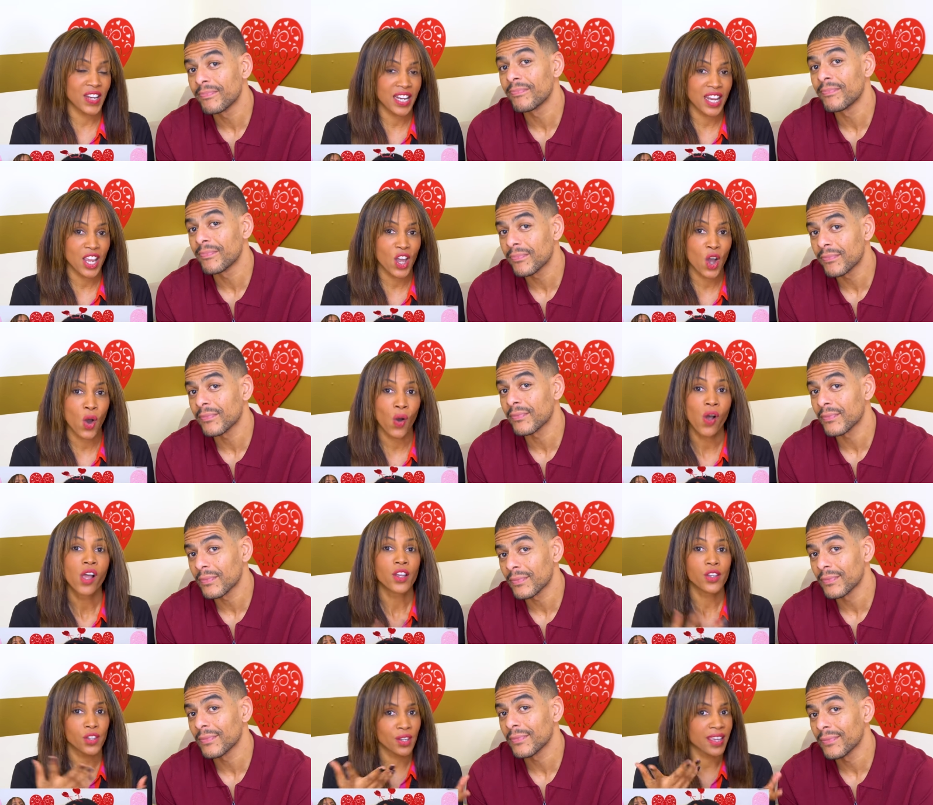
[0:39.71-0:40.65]

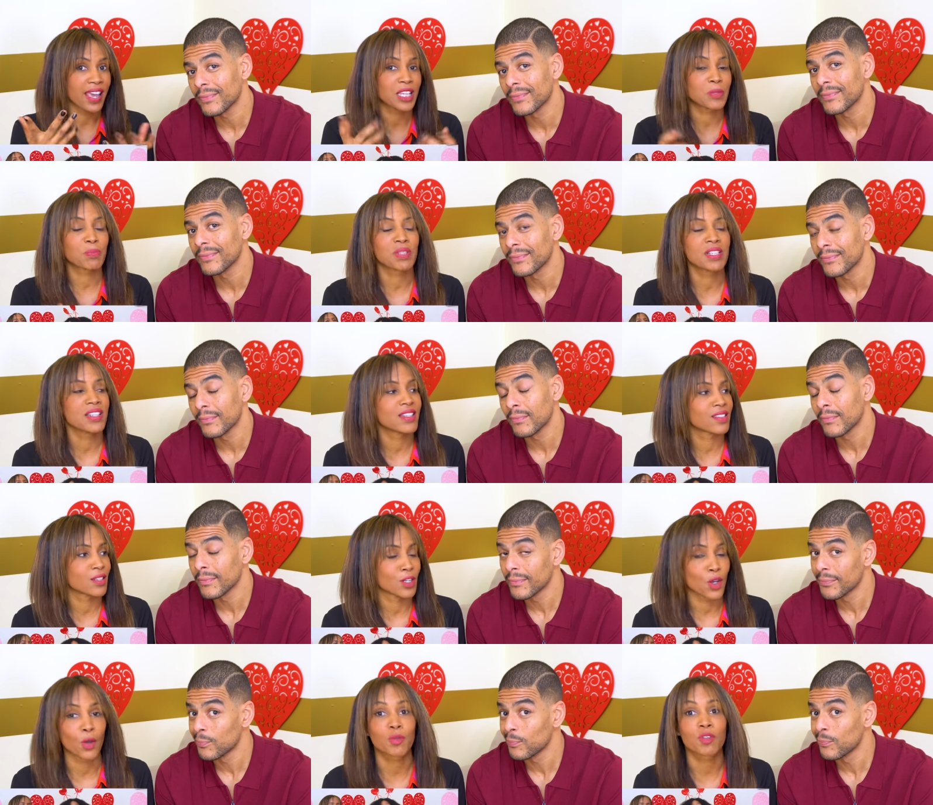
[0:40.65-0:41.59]
Speaker 1: video. You guys
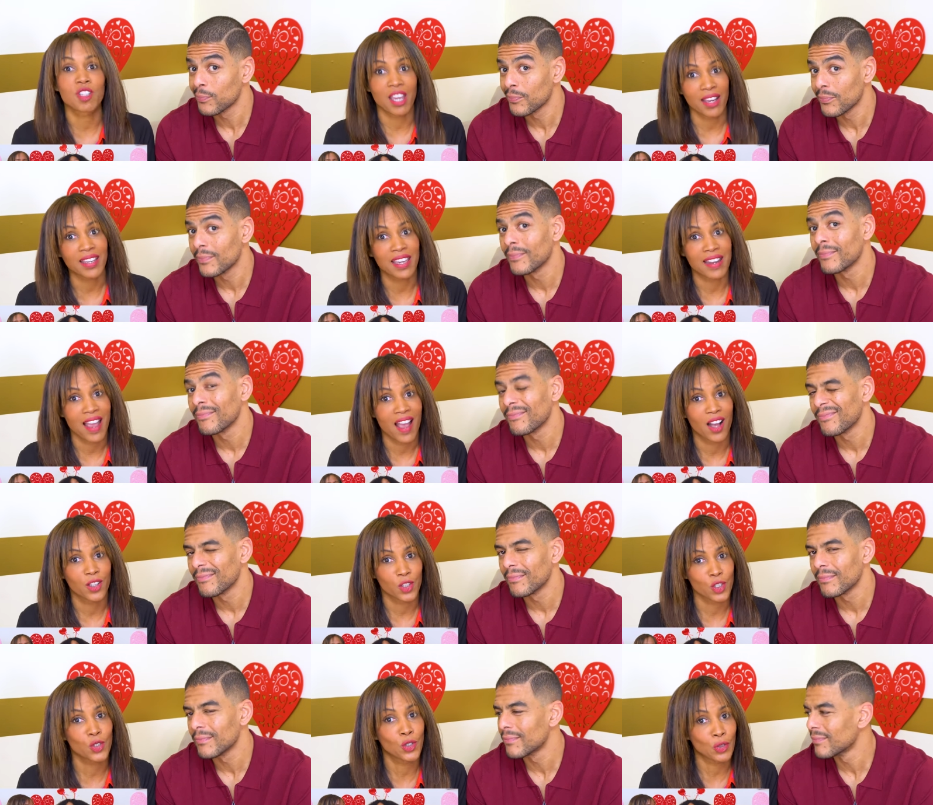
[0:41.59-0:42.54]
please, you know, check it
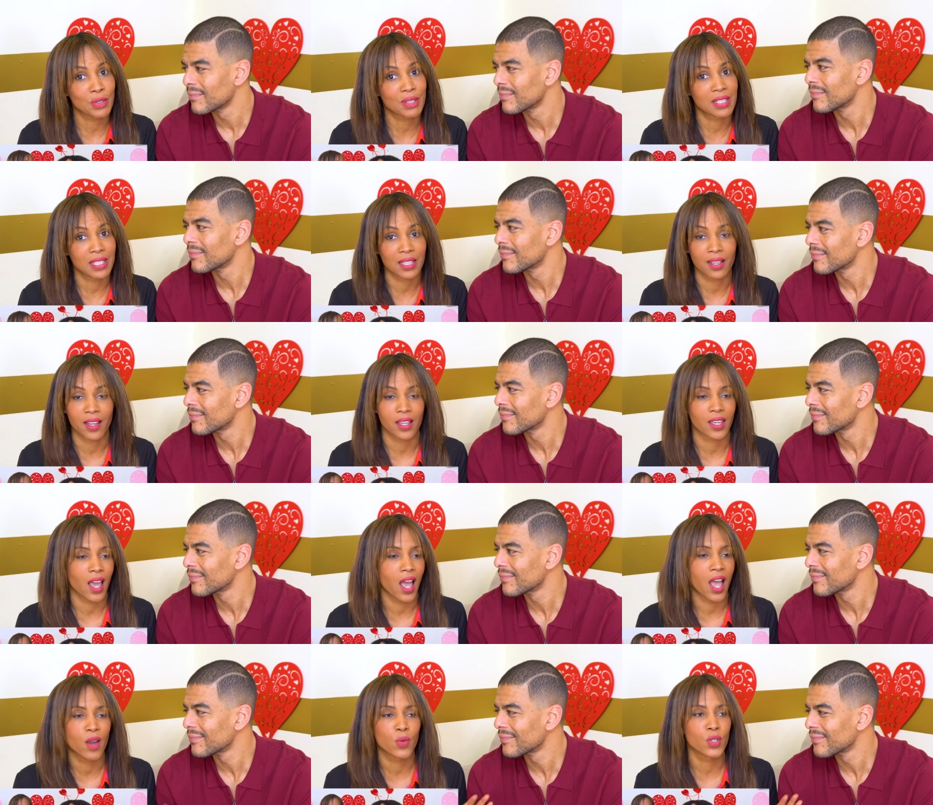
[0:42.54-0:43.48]
out. You could see
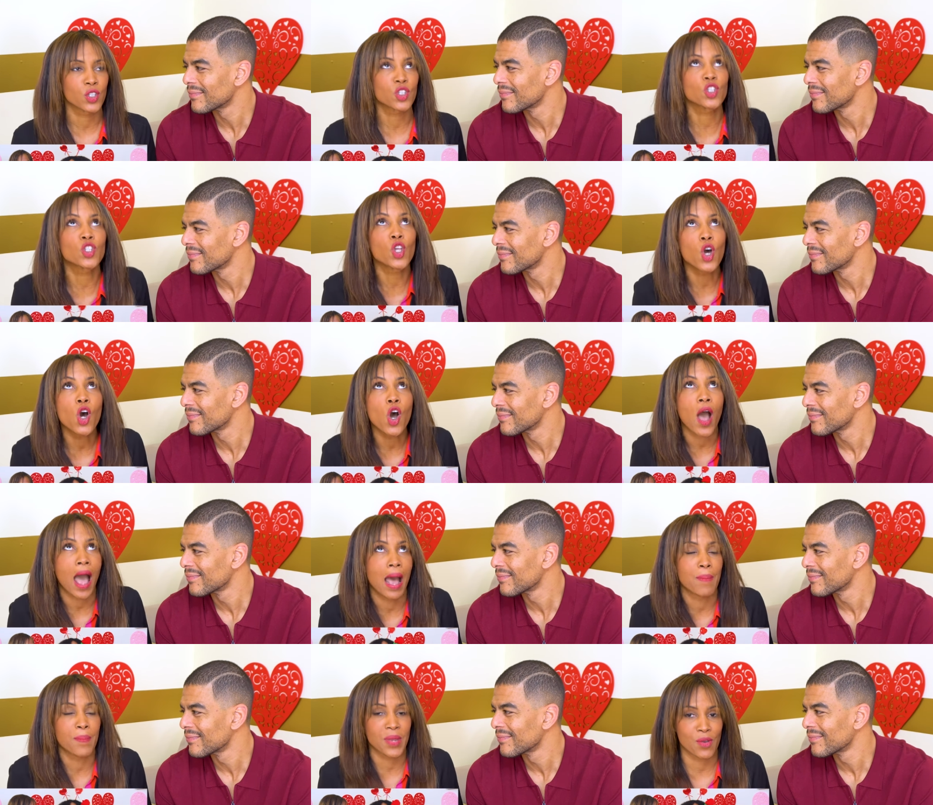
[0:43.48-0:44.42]
like I was so
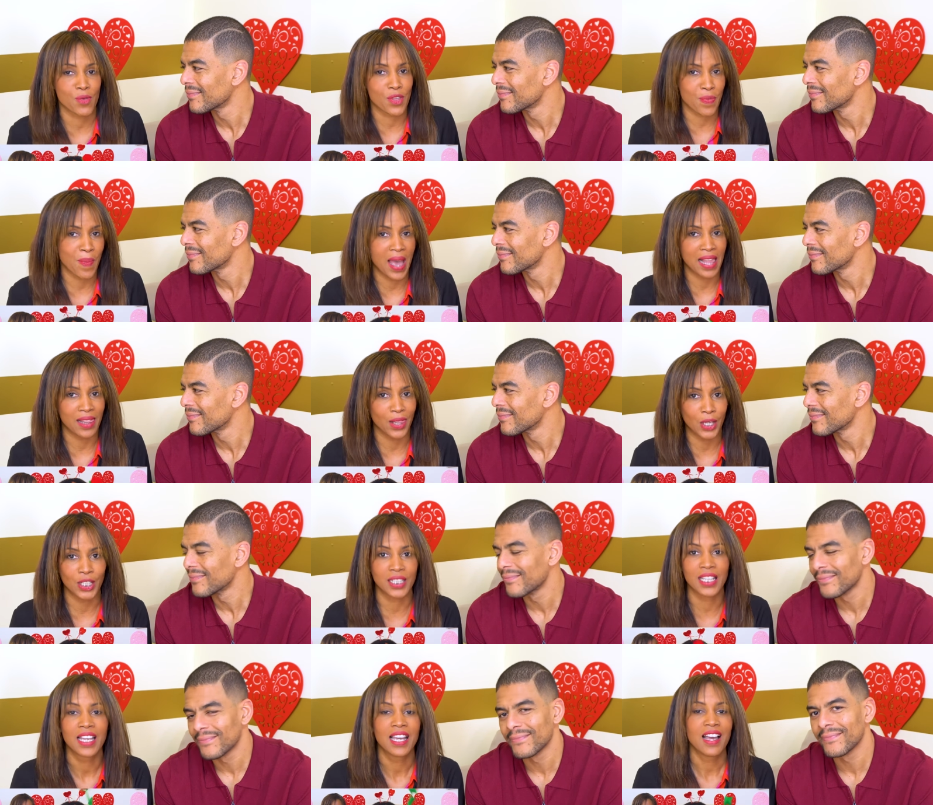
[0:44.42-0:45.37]
happy with my
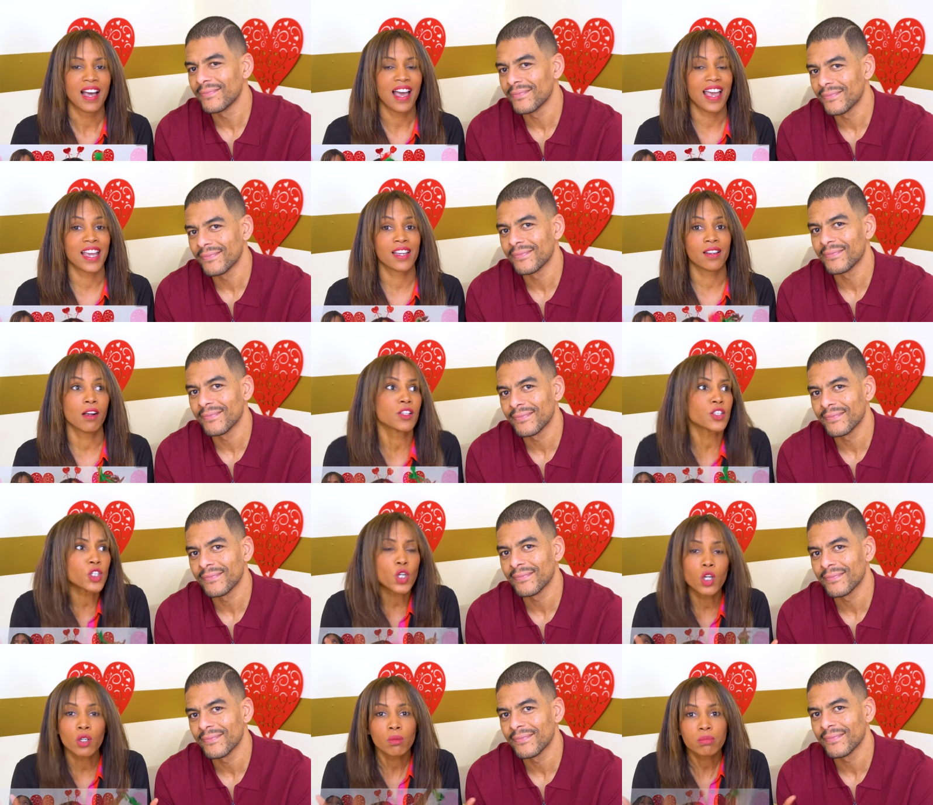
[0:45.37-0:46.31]
look, and
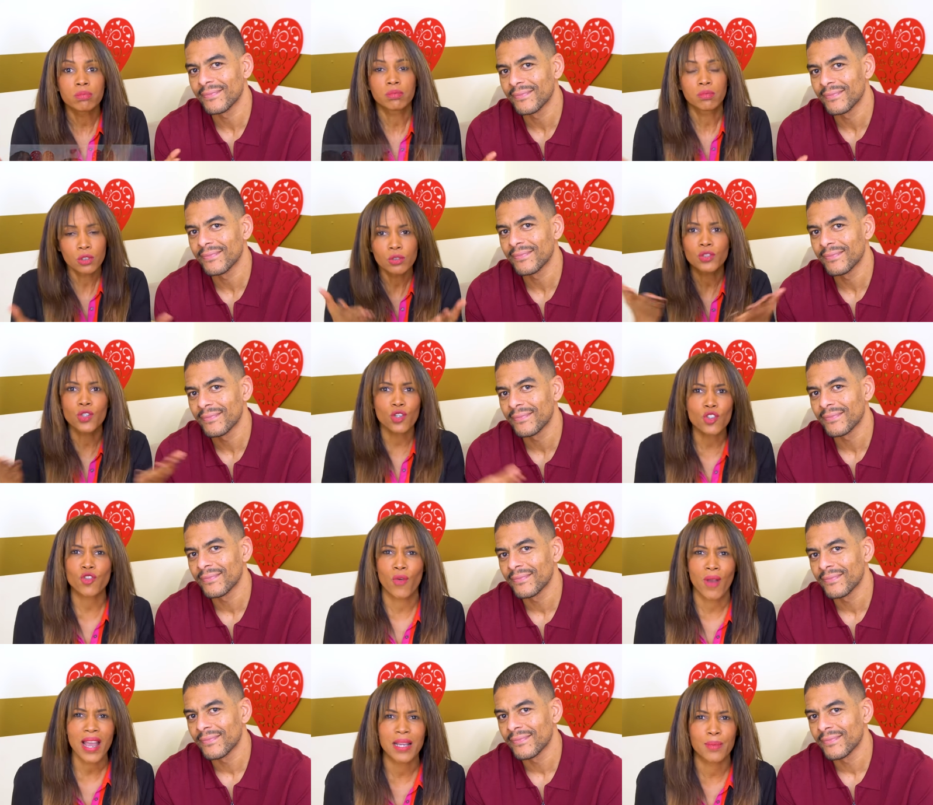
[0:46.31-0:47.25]
also
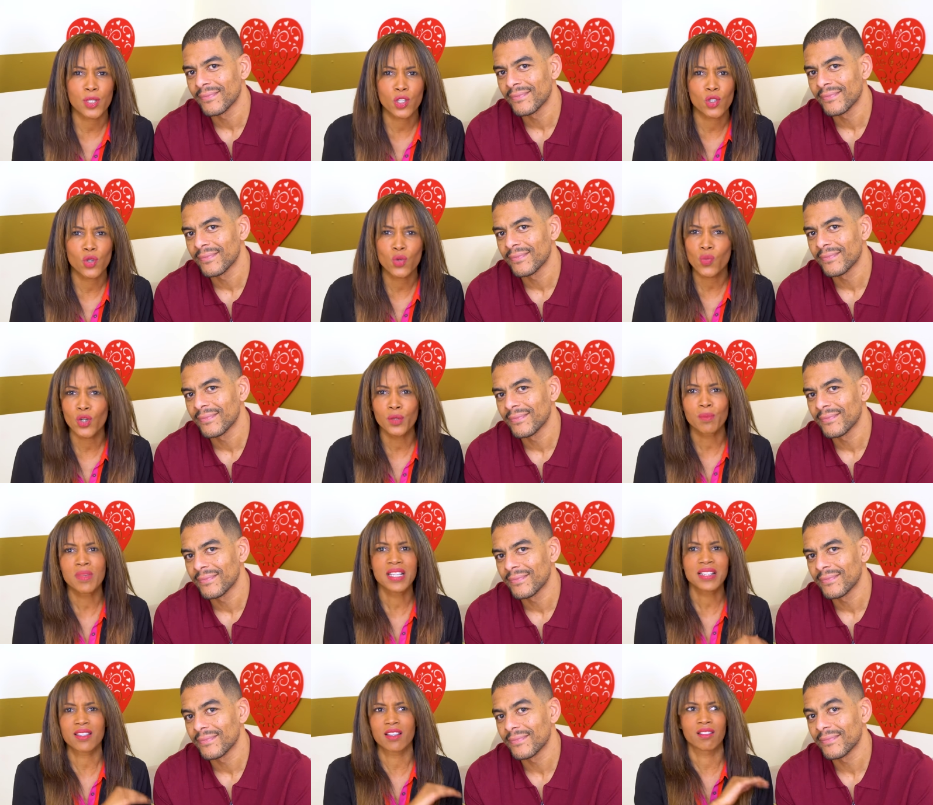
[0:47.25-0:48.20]
subscribe so you won't
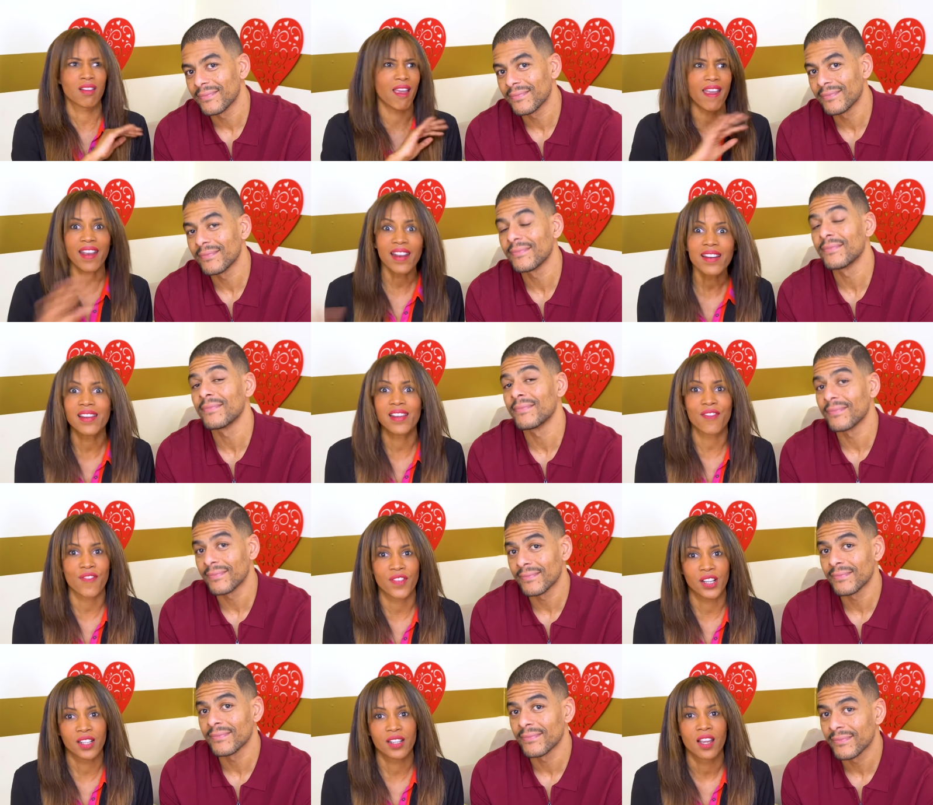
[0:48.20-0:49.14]
miss on any
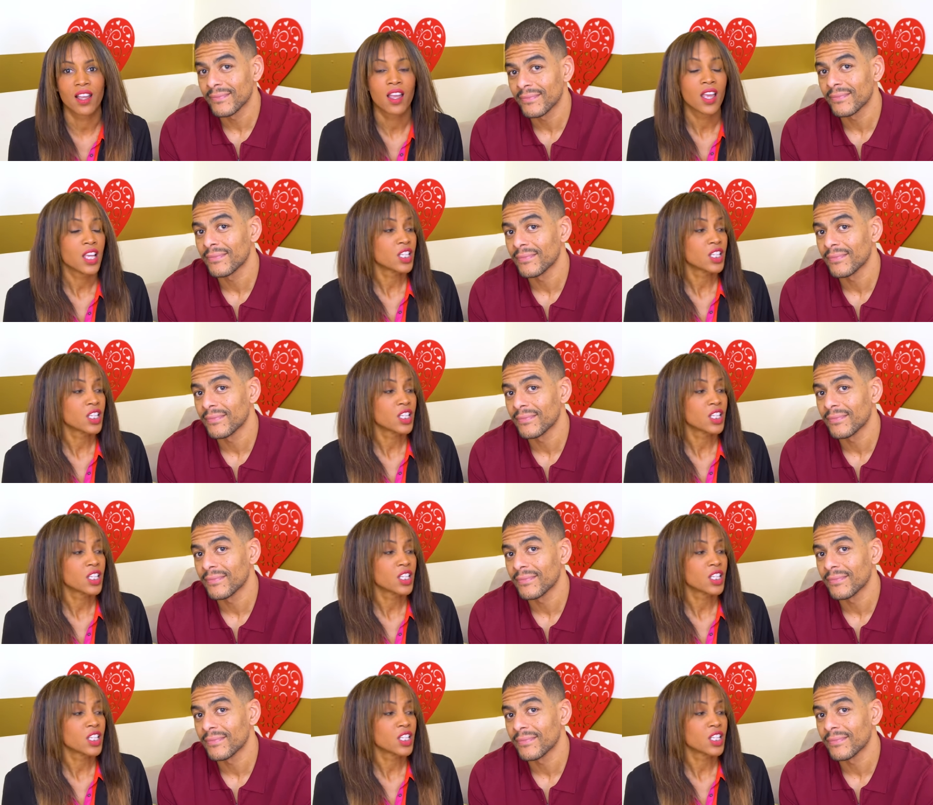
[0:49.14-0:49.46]
fun.